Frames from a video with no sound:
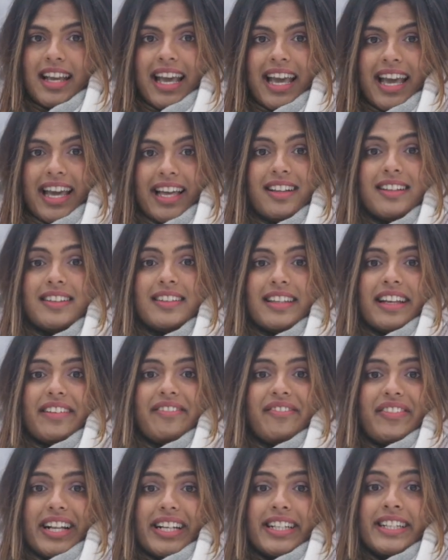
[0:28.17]
health
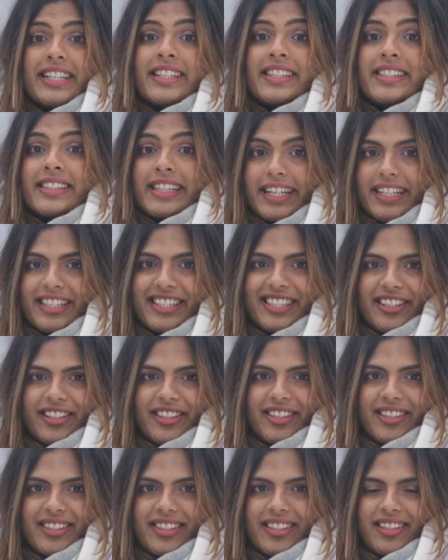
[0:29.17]
and wellness
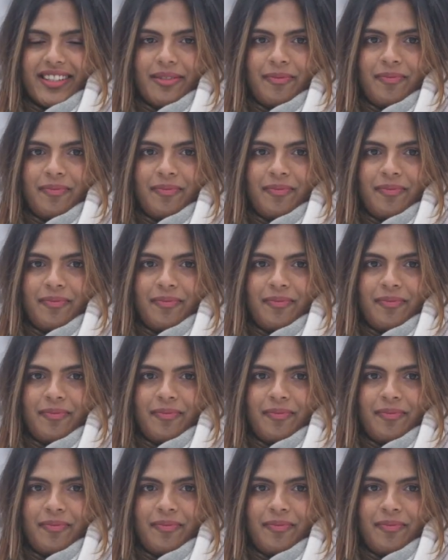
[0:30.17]
sectors.